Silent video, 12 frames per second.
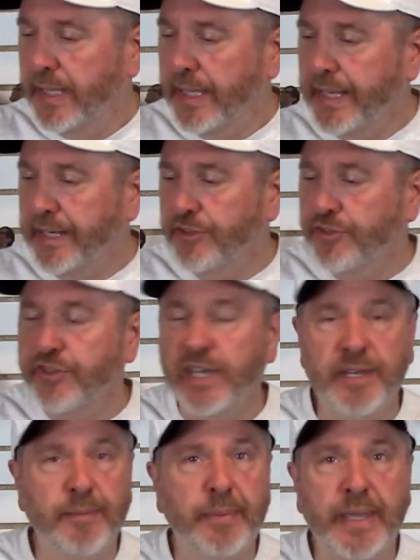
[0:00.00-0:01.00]
And I just
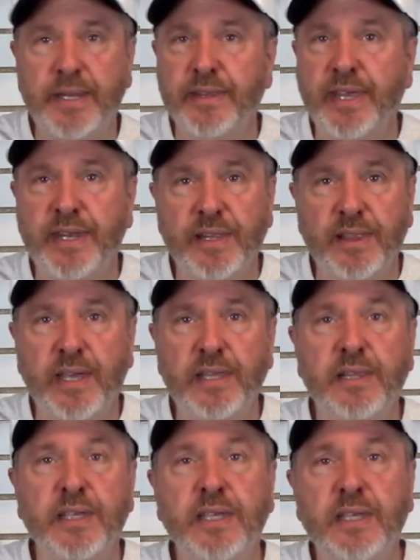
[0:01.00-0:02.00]
kind of painted that in
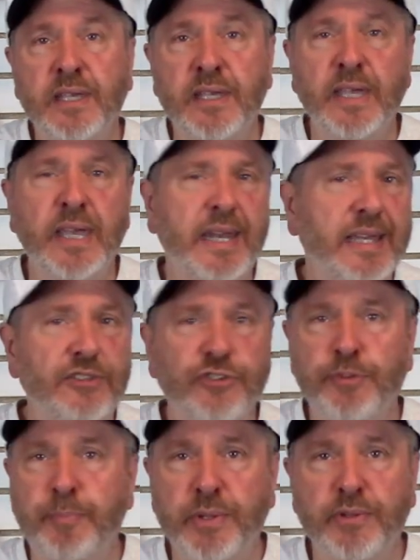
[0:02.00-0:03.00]
lightly, and I
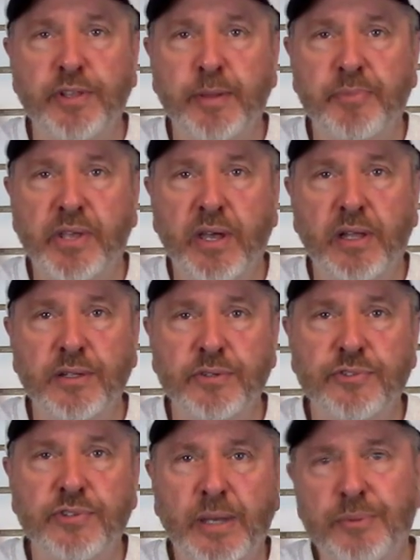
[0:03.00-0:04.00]
just built up the
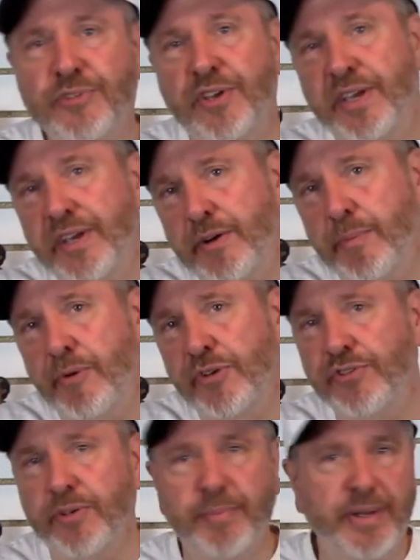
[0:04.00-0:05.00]
colors. I was going to
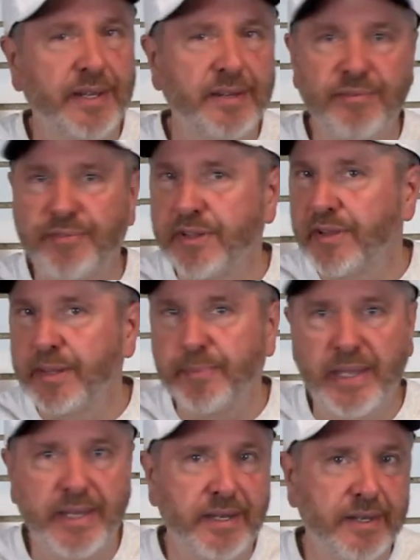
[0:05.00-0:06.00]
airbrush it, but I didn't feel like
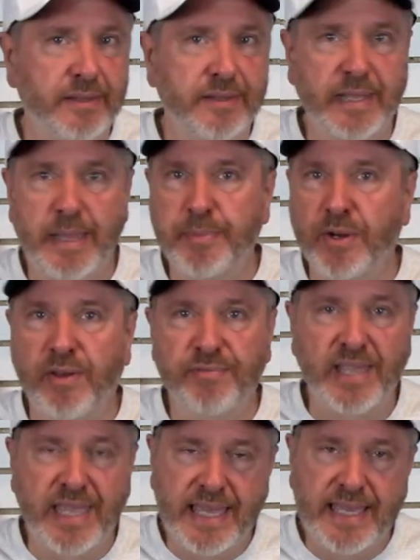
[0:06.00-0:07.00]
taping off
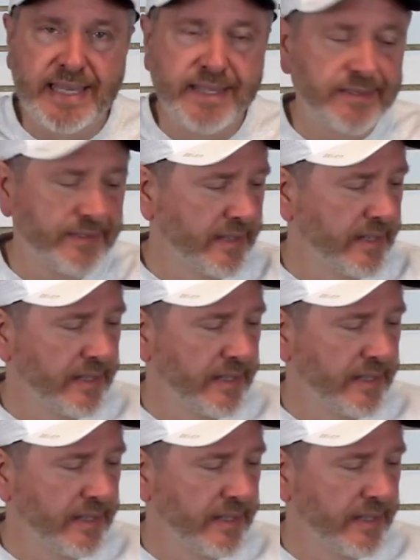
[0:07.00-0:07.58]
the hands